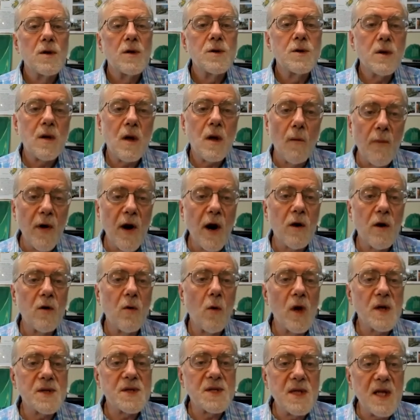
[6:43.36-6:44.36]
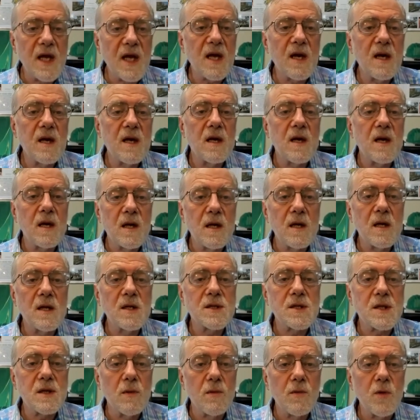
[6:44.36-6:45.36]
compared to what's needed in
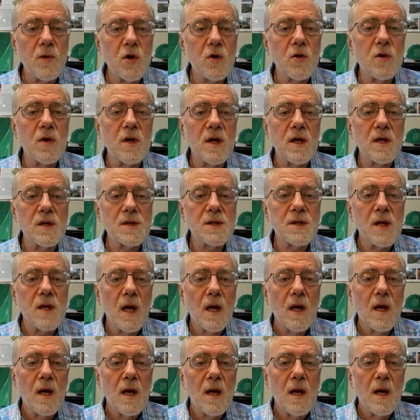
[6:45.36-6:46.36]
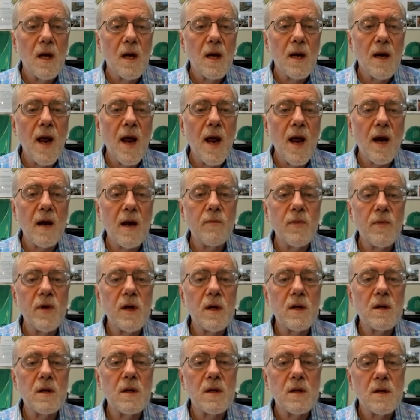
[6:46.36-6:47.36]
these communities that have
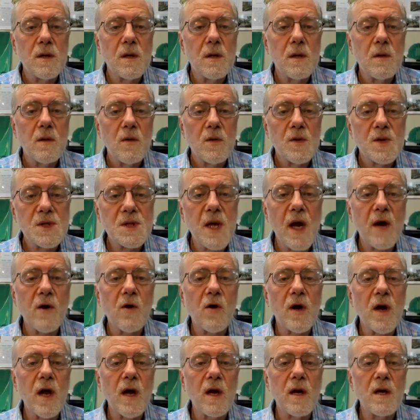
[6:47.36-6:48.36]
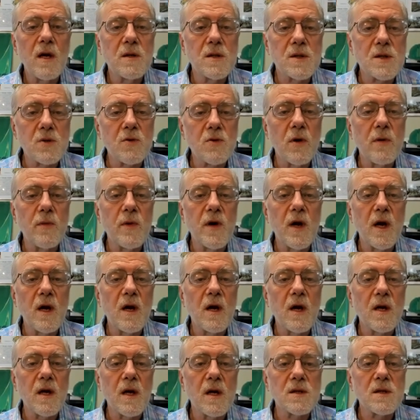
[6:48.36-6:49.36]
been segregated,
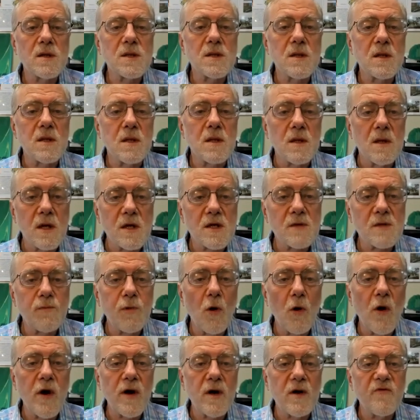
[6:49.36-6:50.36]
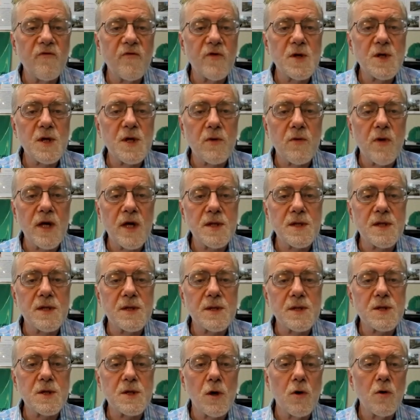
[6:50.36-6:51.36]
discriminated against, and exploited for
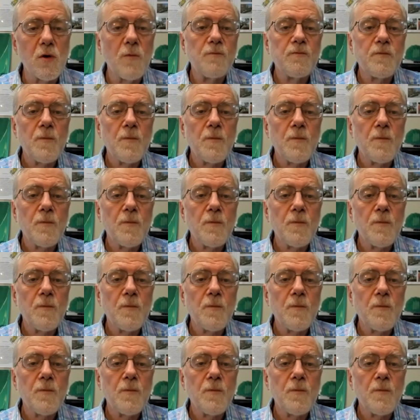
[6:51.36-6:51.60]
generations. So